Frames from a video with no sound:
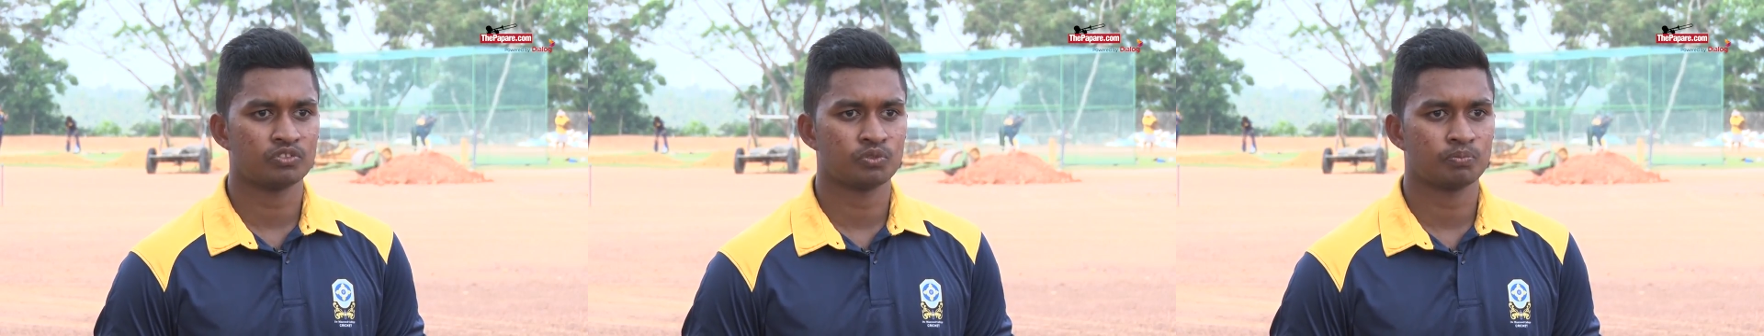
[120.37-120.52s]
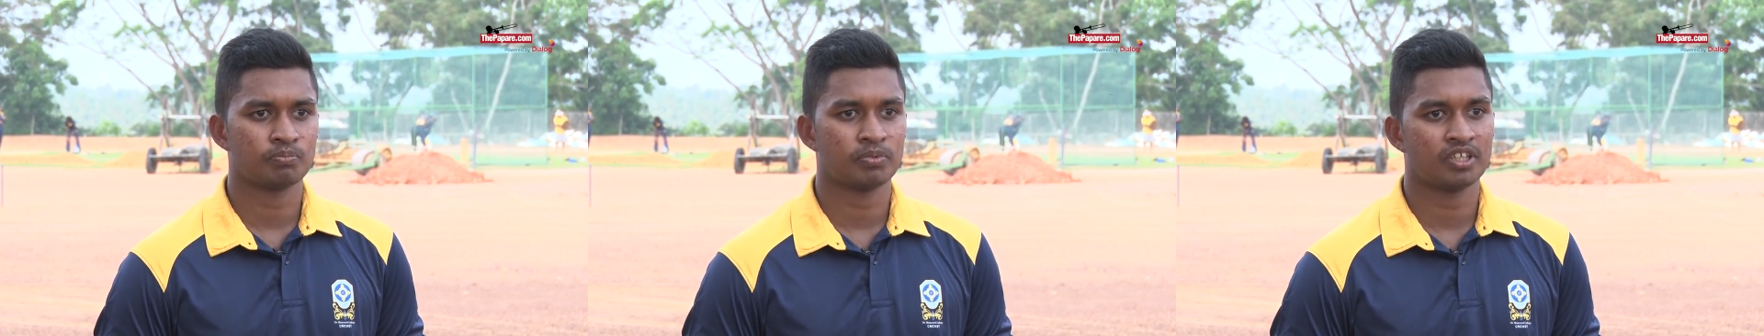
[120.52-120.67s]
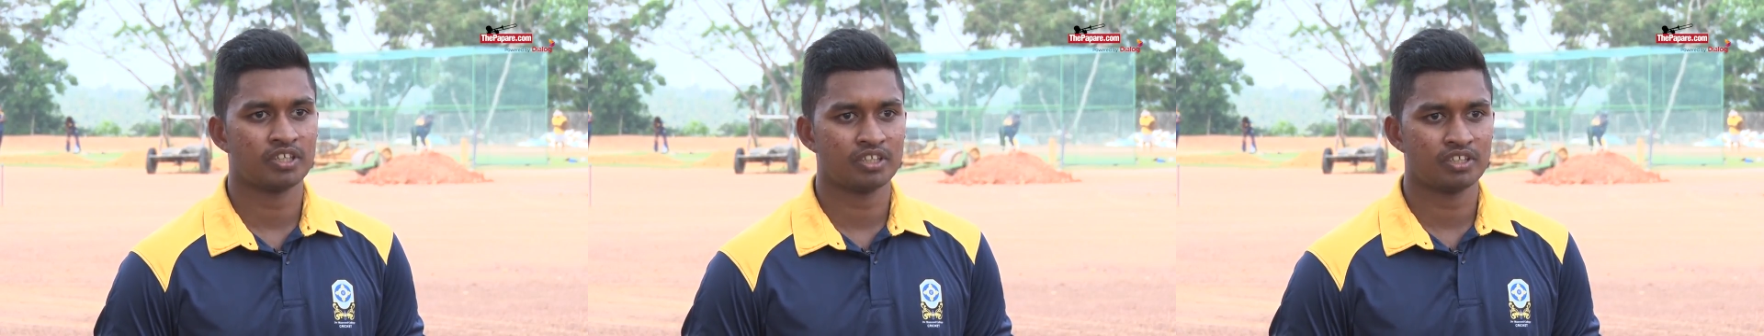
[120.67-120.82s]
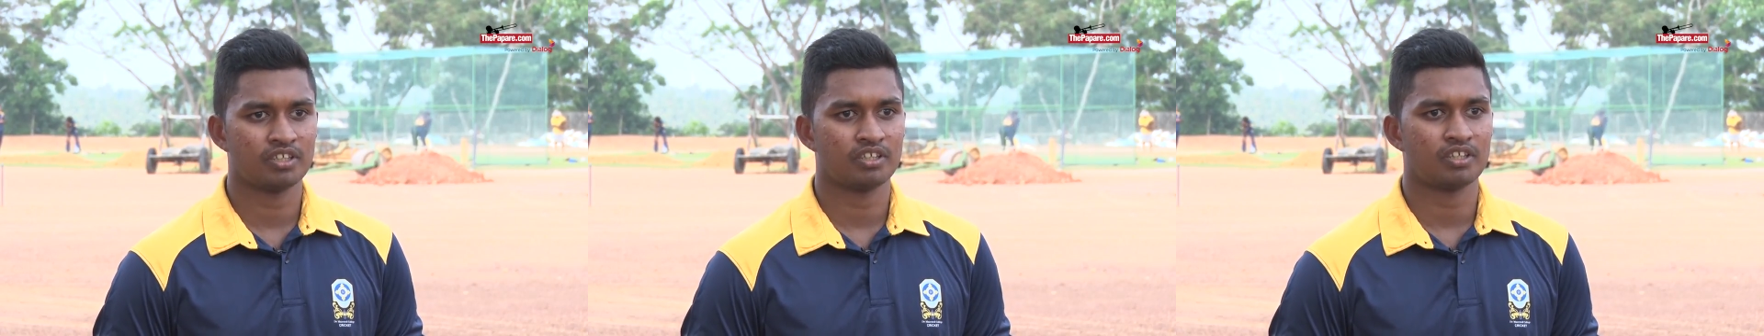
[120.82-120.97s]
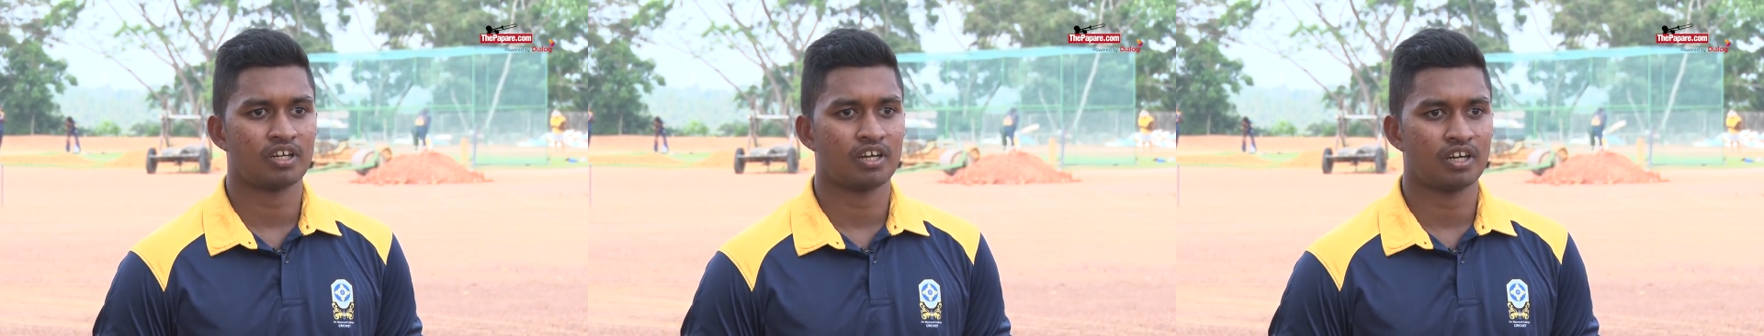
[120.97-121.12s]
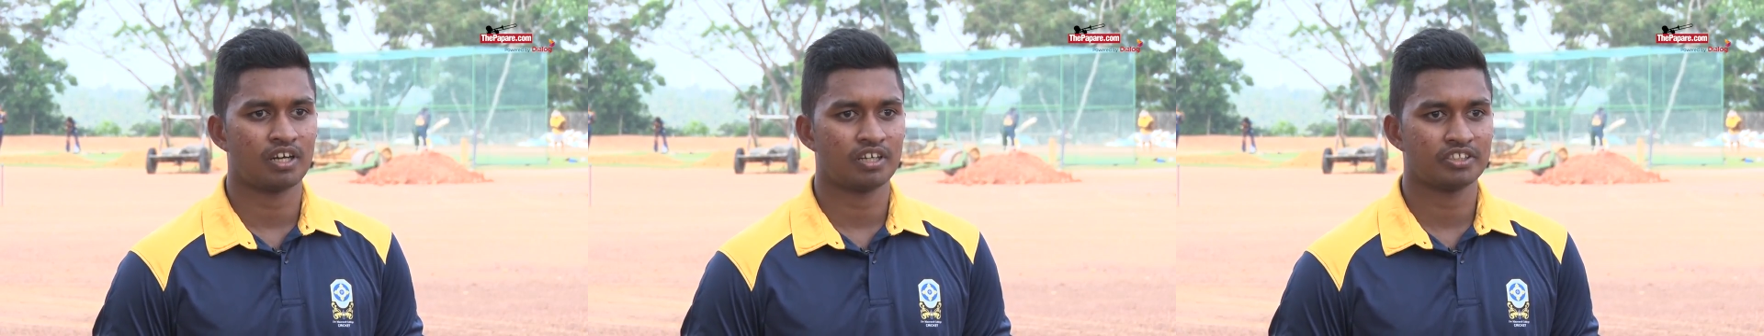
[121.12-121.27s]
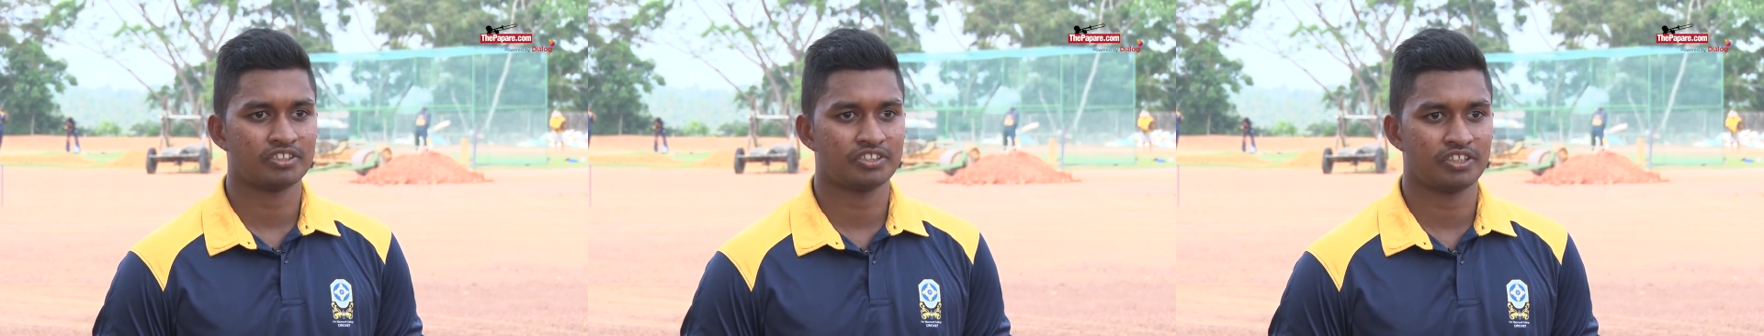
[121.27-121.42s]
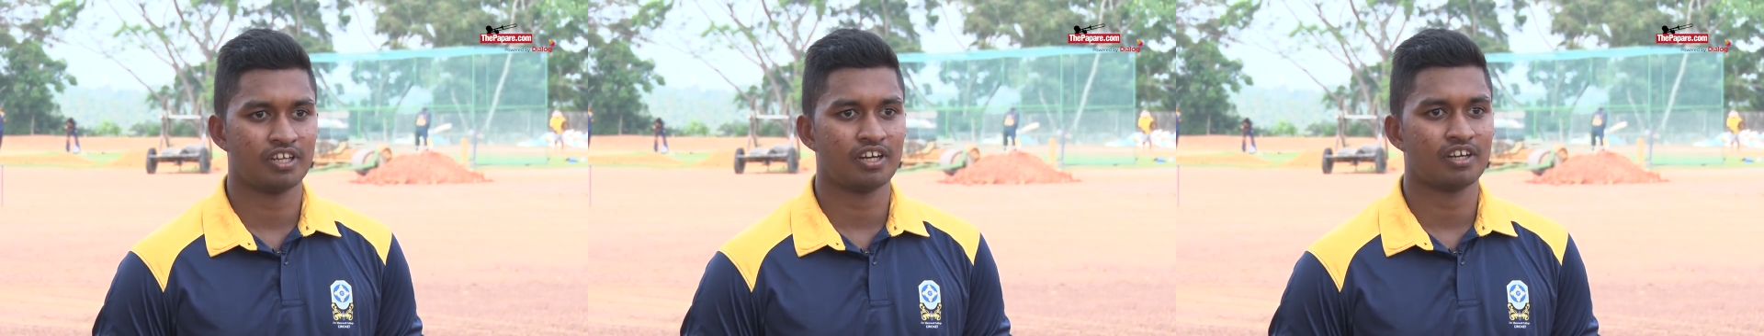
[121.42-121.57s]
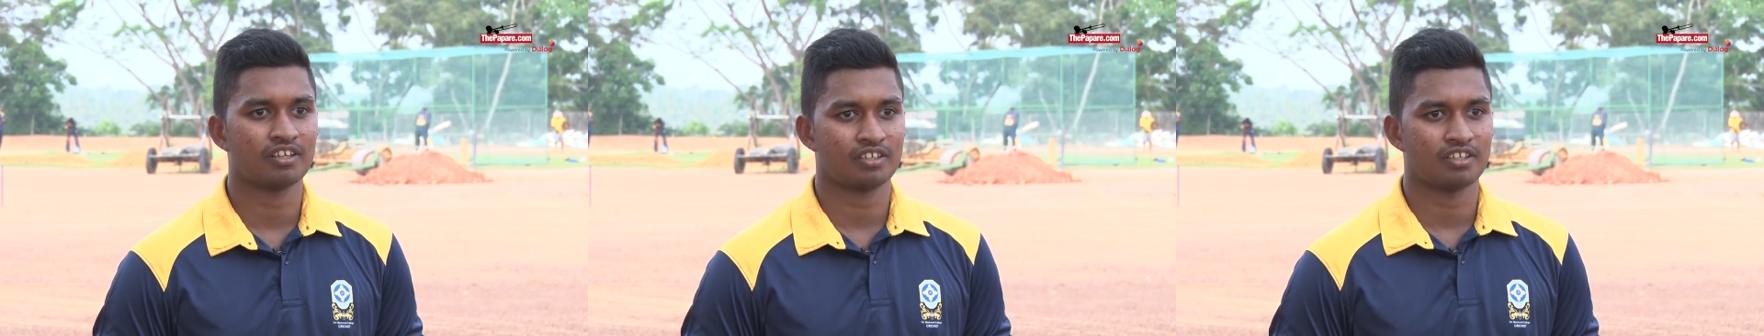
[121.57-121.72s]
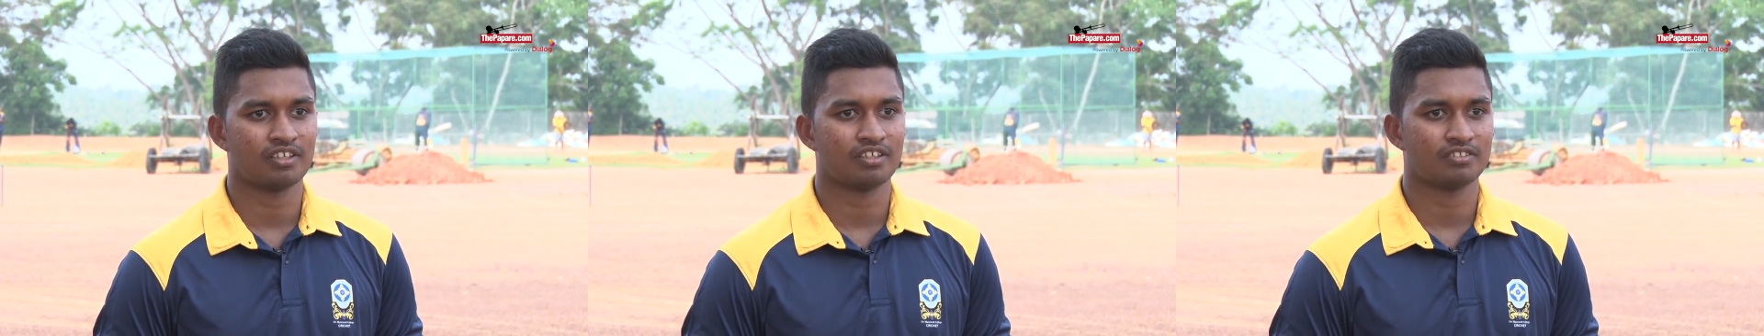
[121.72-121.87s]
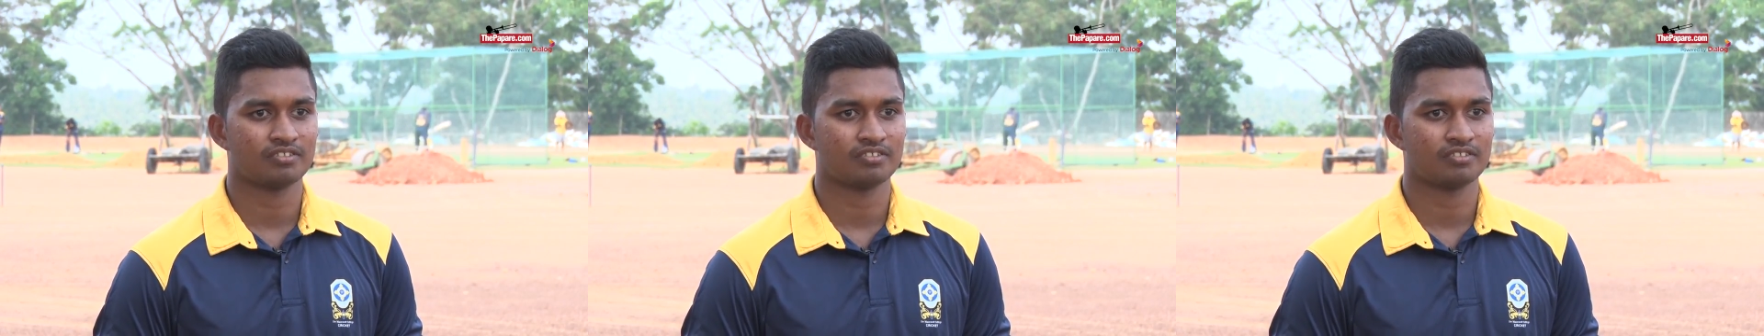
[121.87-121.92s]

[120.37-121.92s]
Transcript: to play Sri Lanka.